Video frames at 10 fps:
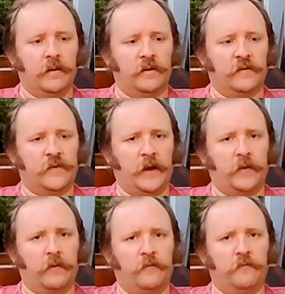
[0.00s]
the
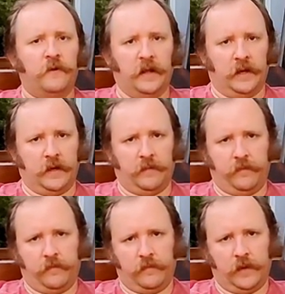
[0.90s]
psychrophilic,
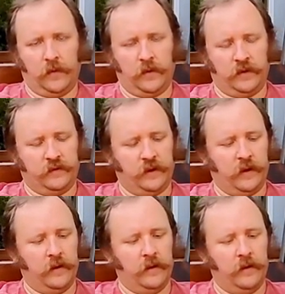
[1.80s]
I want to
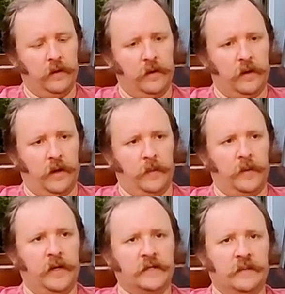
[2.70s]
say, um,
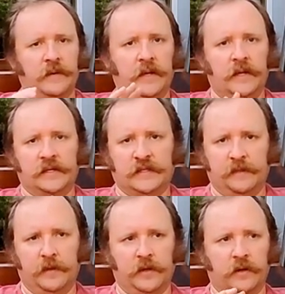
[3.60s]
because I'm getting a
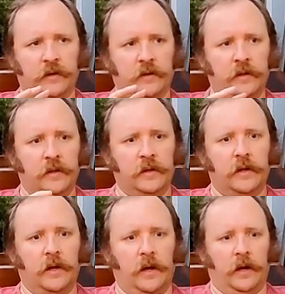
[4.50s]
similar
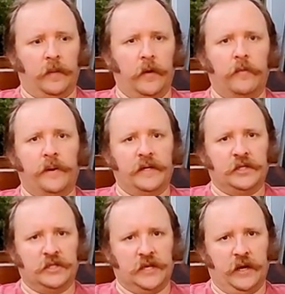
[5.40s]
um,
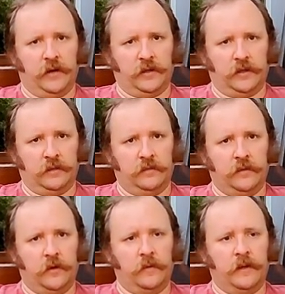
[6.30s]
herbaceous character,
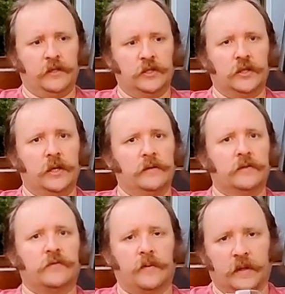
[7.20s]
herbaceous
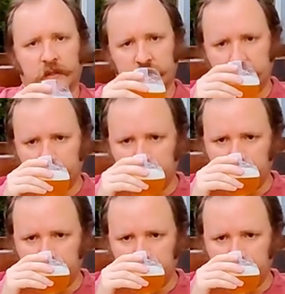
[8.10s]
nose from this.